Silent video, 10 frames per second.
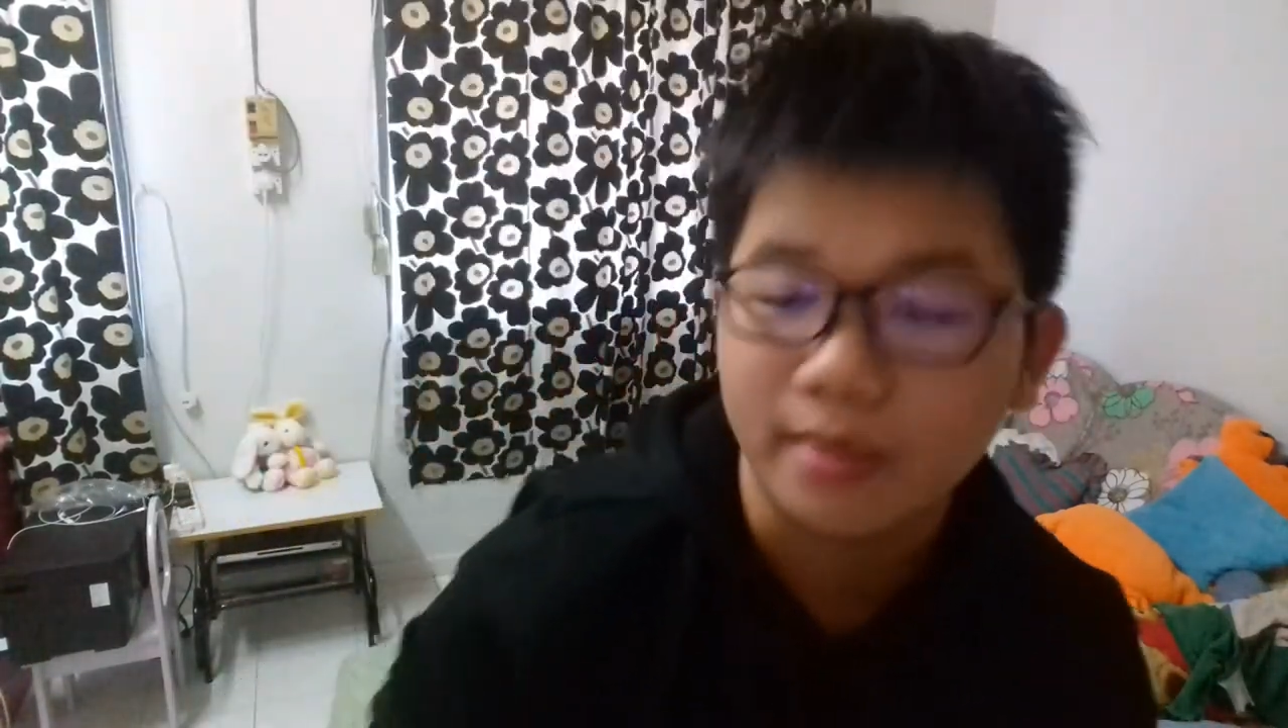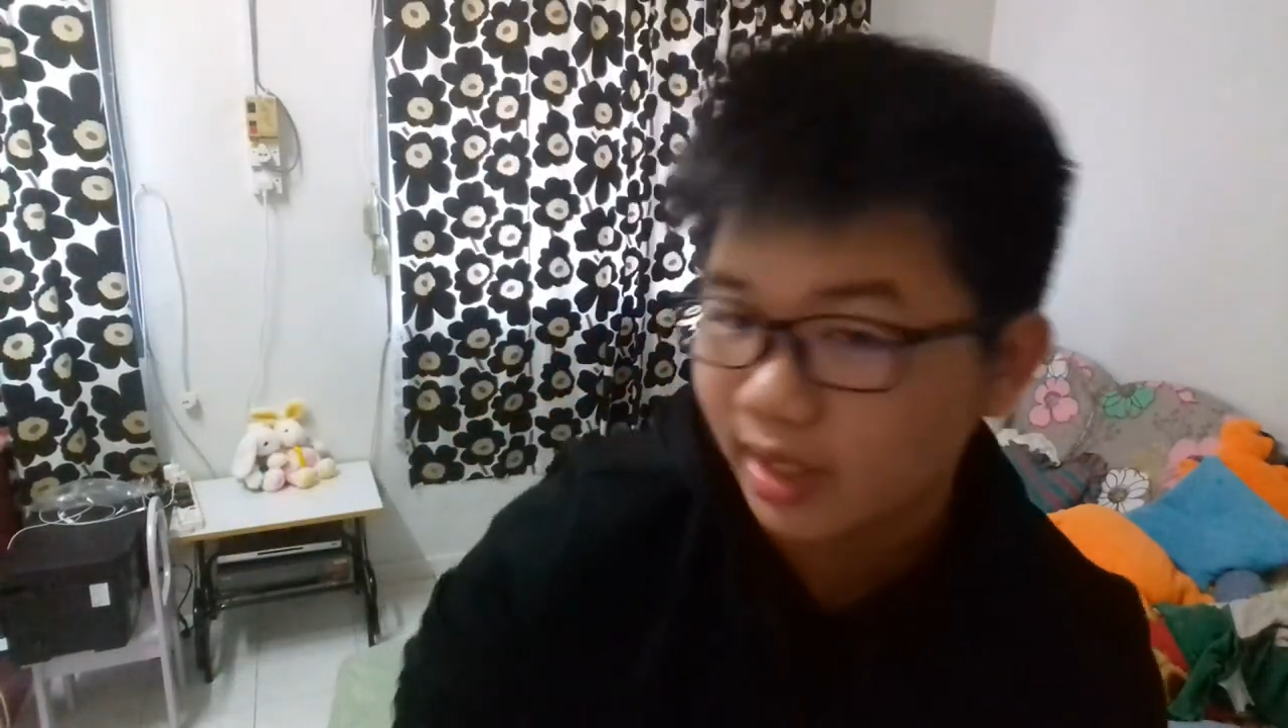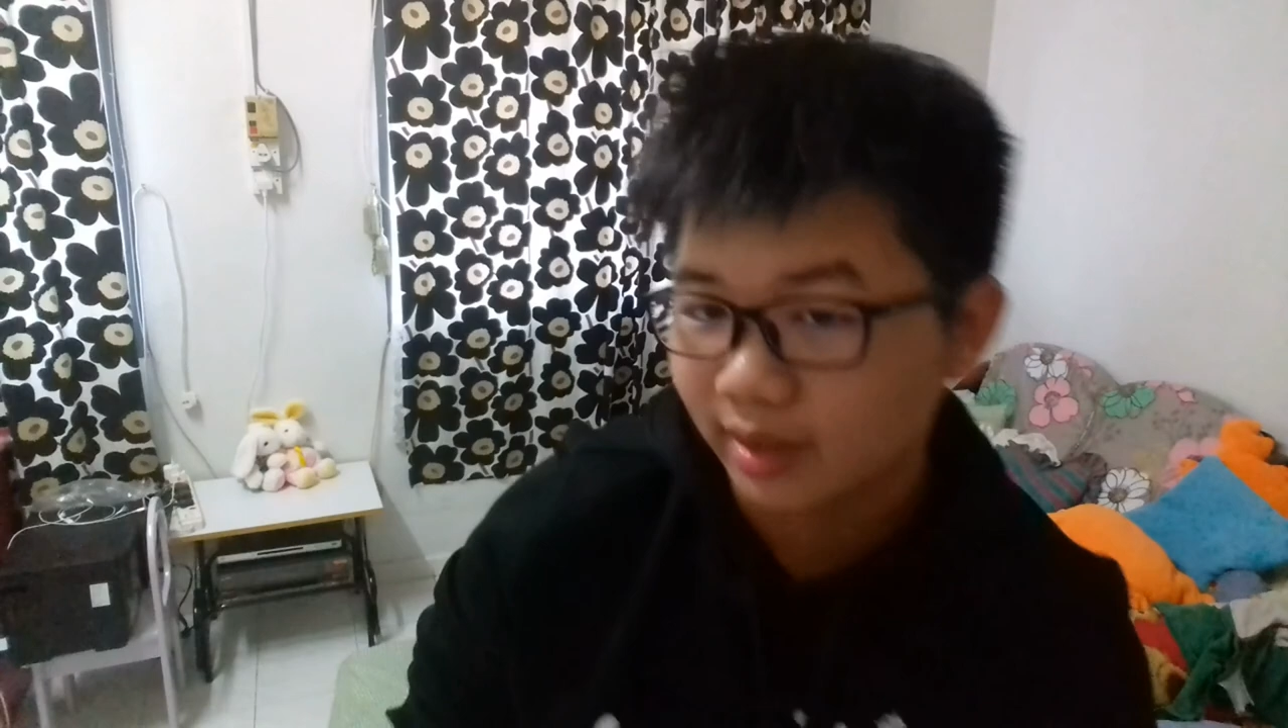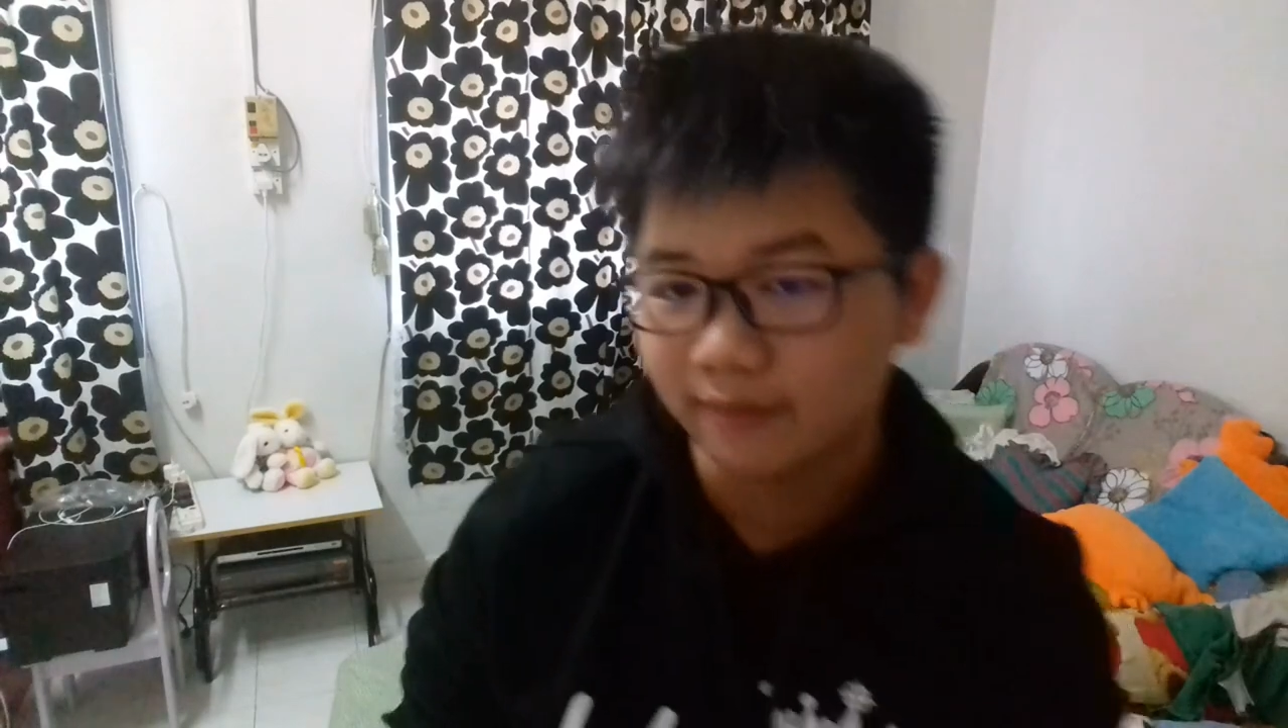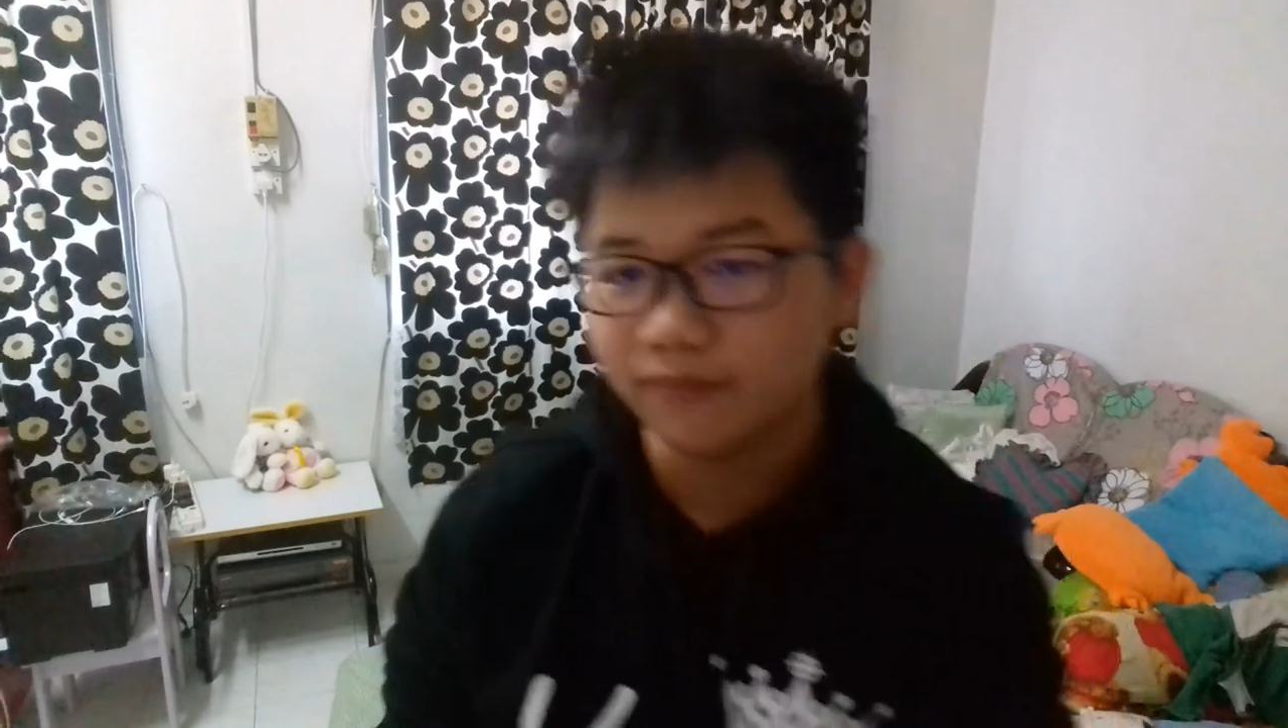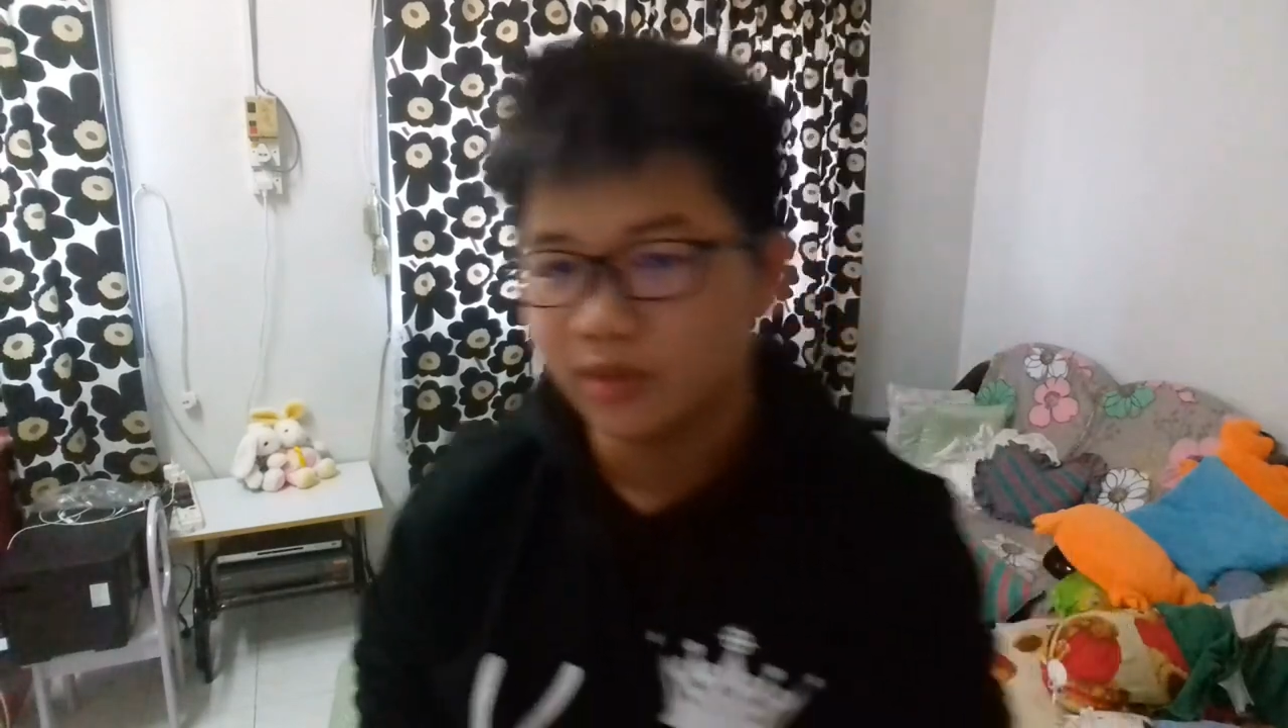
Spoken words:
Like,